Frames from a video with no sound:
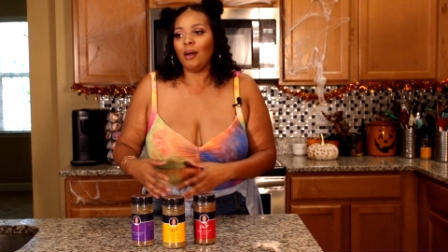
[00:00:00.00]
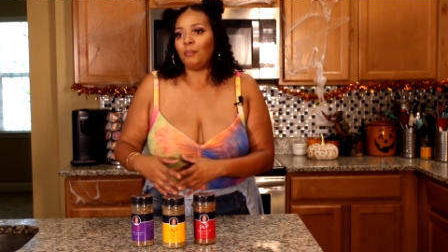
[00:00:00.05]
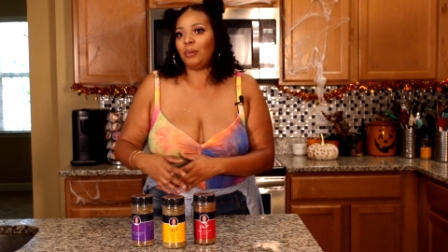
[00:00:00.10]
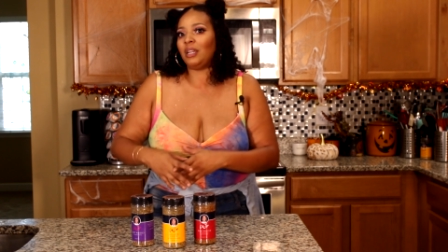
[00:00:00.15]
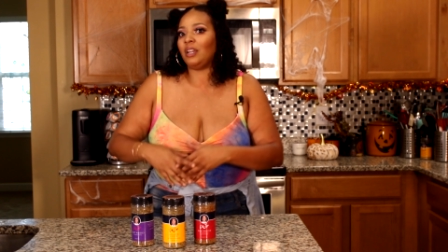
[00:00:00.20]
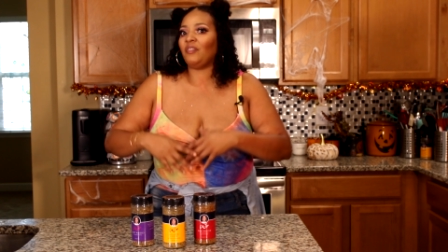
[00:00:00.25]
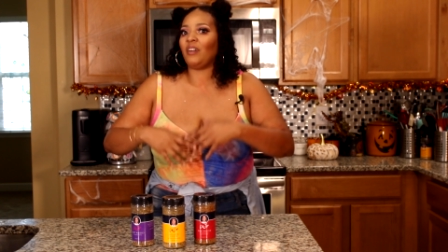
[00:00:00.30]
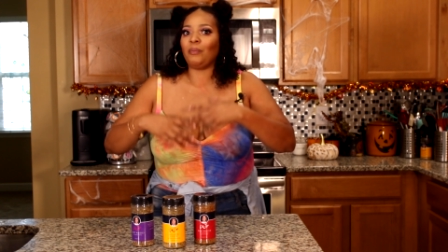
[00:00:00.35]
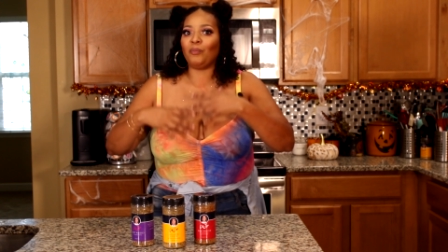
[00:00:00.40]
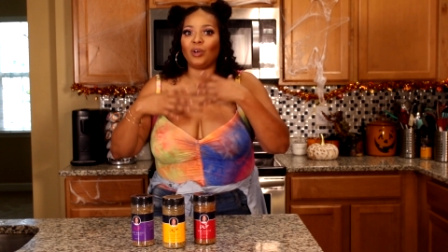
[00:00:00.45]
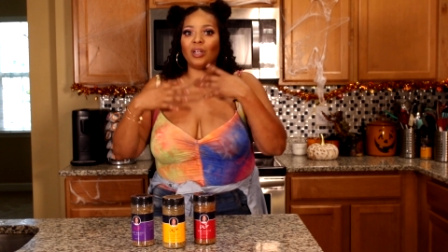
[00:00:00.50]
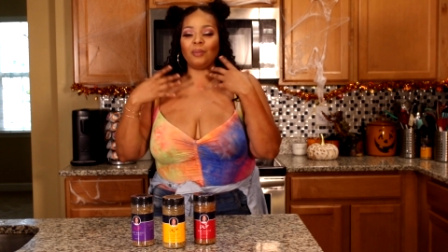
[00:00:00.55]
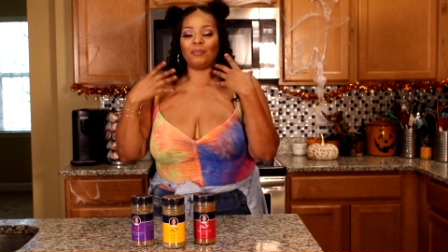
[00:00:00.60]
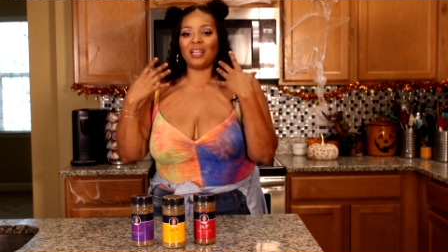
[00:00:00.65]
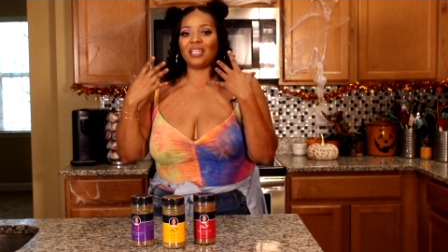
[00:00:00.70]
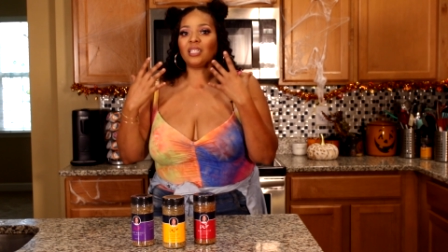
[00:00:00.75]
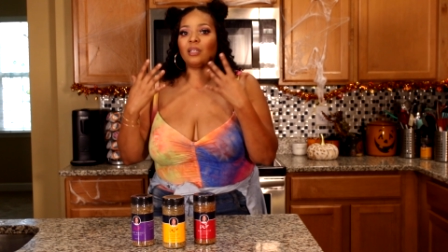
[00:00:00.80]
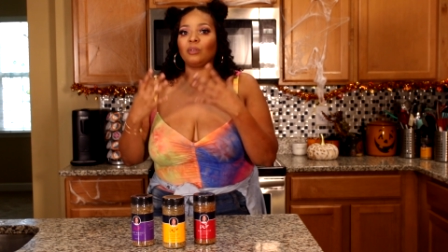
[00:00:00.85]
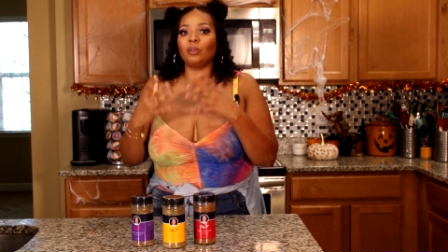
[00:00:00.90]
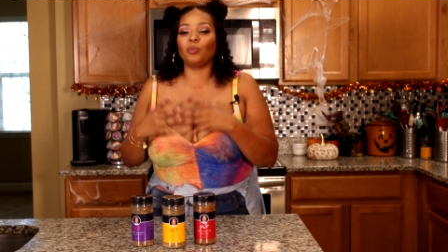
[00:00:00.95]
But if I want to
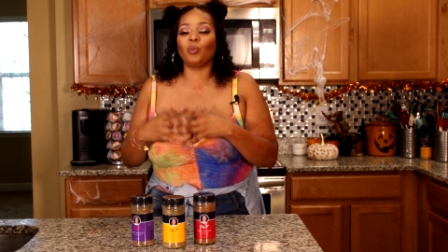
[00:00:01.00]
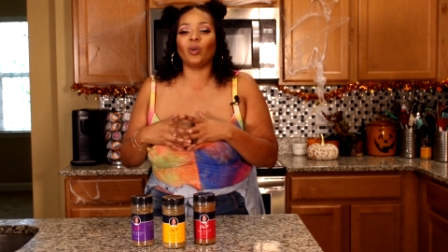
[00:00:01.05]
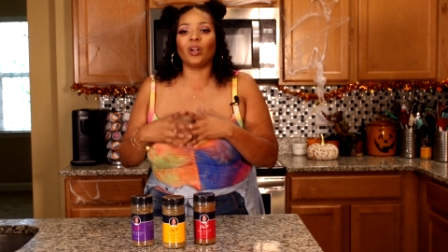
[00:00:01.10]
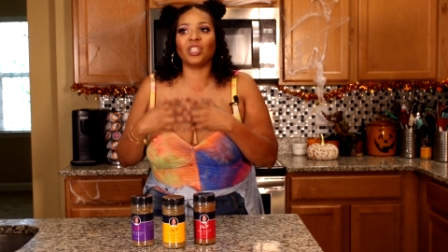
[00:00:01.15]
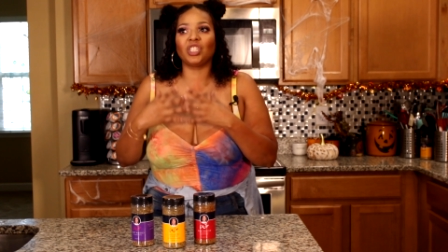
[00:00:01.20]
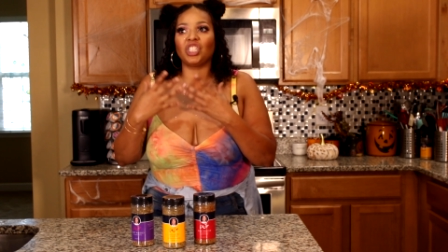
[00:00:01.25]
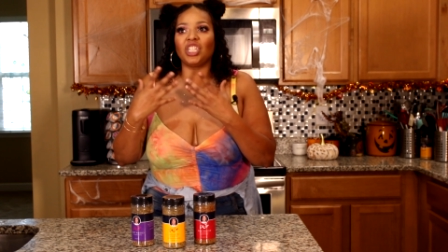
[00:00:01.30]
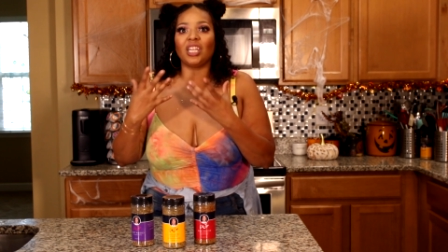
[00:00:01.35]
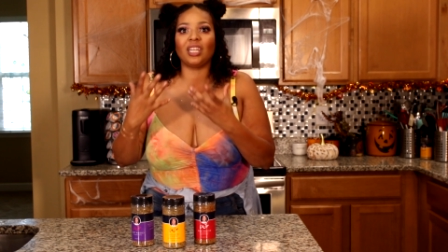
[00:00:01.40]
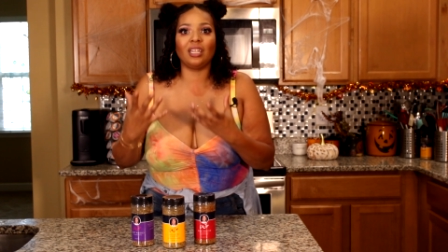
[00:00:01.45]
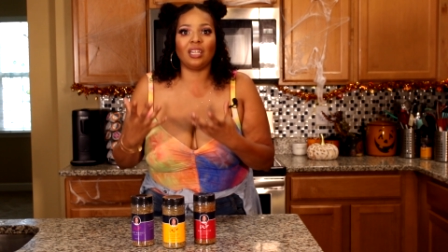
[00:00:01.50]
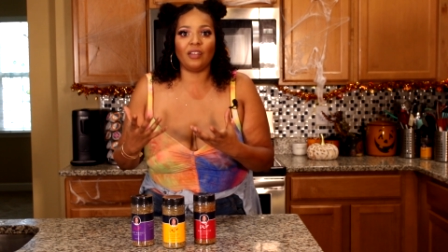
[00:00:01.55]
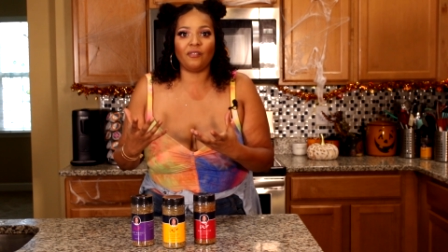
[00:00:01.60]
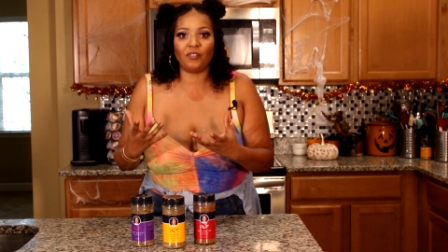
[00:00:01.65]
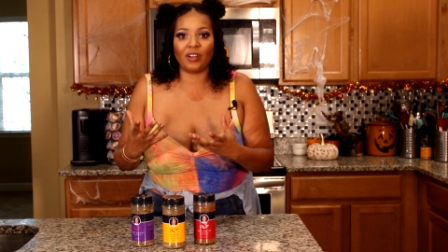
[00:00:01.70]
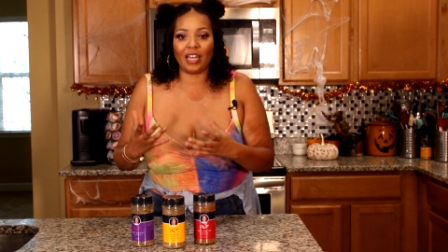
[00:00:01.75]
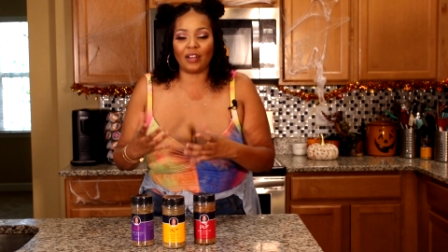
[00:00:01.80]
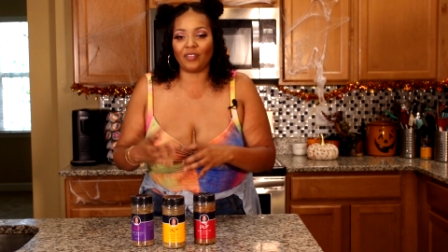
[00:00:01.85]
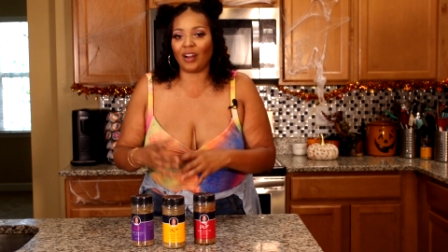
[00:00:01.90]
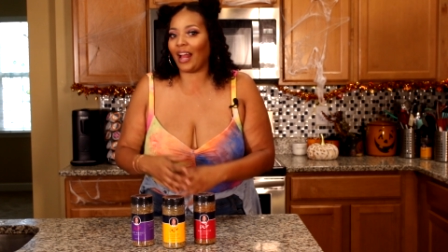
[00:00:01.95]
make something more chickeny
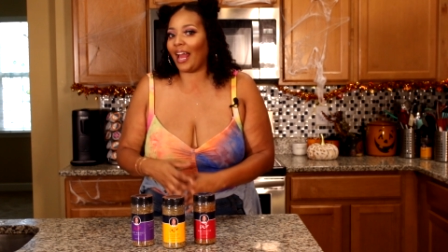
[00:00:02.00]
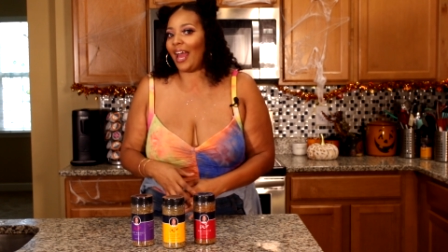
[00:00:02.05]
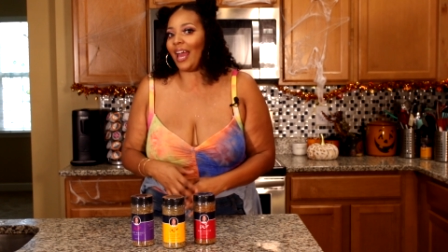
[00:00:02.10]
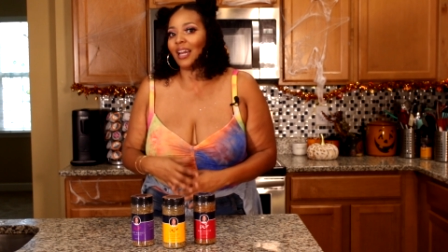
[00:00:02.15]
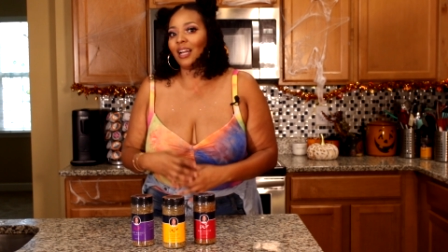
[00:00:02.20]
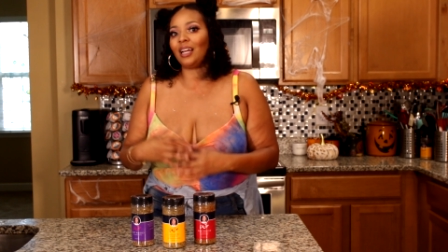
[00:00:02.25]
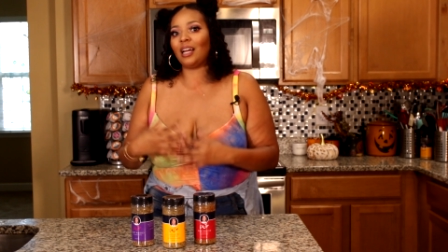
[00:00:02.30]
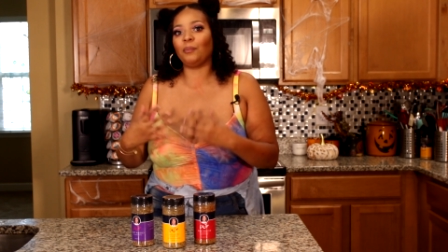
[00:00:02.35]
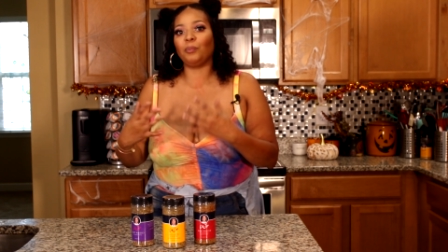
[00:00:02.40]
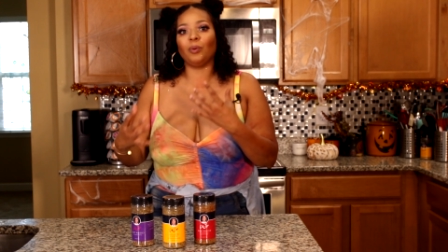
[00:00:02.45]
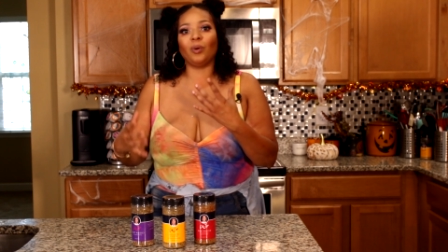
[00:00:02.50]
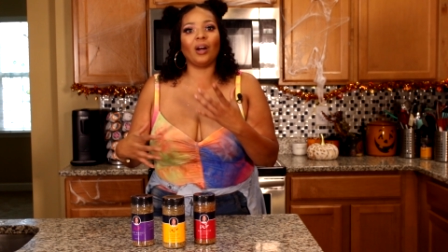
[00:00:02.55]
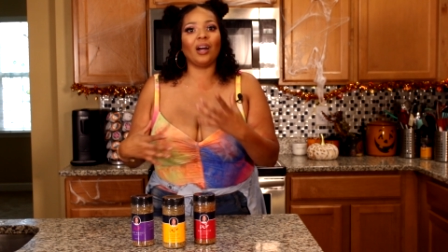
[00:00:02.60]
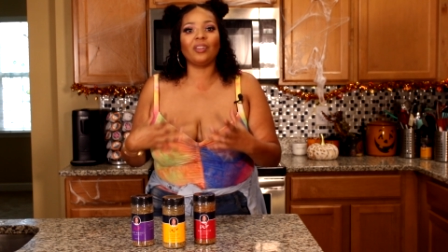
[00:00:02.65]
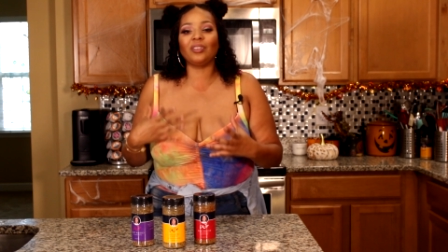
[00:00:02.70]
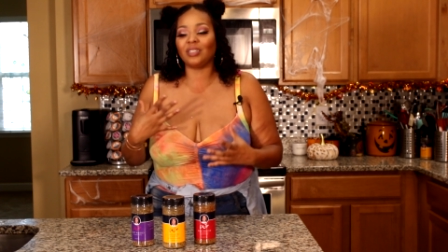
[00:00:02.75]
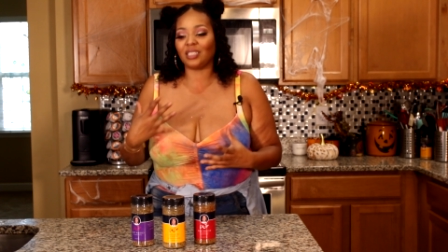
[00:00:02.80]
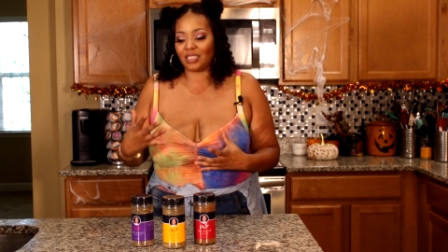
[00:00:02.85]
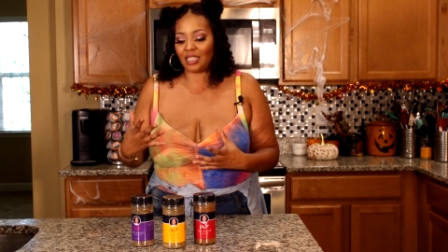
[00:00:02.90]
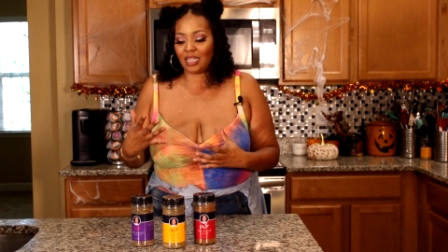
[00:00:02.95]
flavor, I add a couple
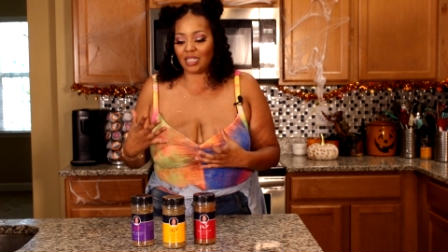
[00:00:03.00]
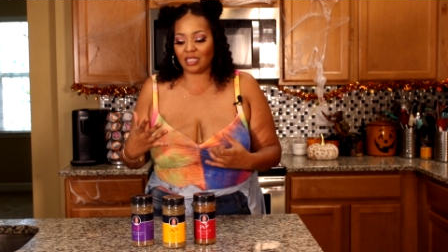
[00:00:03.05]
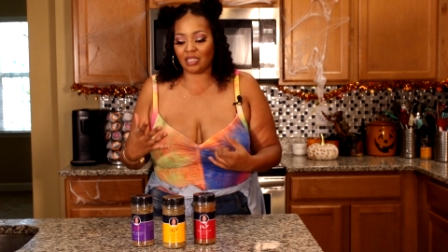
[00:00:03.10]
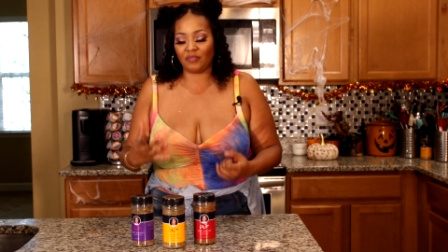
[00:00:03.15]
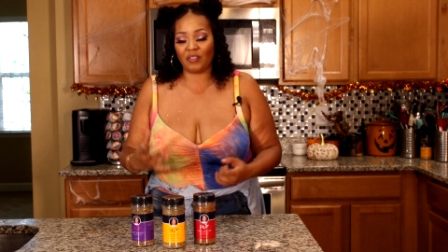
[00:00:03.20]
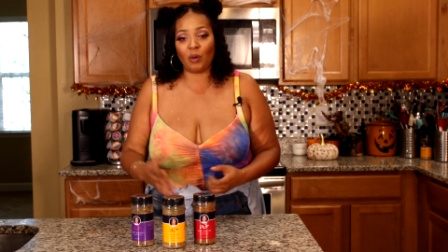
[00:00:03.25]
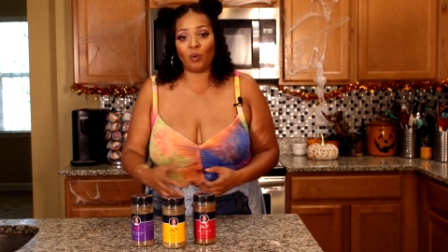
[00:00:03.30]
other seasons.